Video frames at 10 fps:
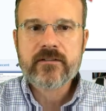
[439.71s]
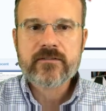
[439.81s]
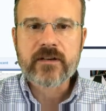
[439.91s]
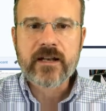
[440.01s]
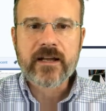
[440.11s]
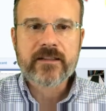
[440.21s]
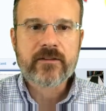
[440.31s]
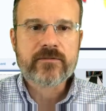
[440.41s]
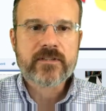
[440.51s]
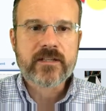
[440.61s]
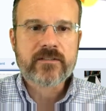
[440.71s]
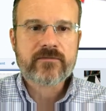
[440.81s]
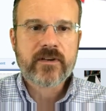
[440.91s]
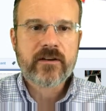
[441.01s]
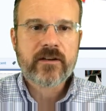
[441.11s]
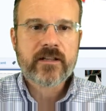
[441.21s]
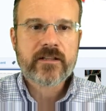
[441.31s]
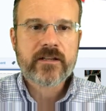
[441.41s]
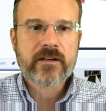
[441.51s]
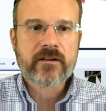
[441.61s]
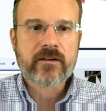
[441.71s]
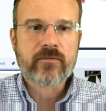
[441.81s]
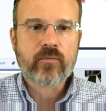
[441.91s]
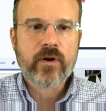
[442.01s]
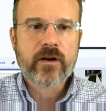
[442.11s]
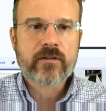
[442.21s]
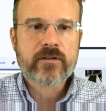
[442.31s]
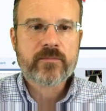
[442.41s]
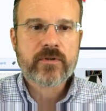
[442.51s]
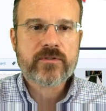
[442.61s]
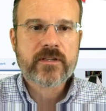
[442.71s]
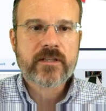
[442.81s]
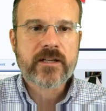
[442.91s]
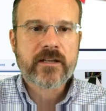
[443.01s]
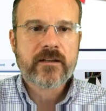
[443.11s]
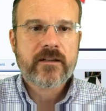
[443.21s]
So I like those things very clear of where they're supposed to click,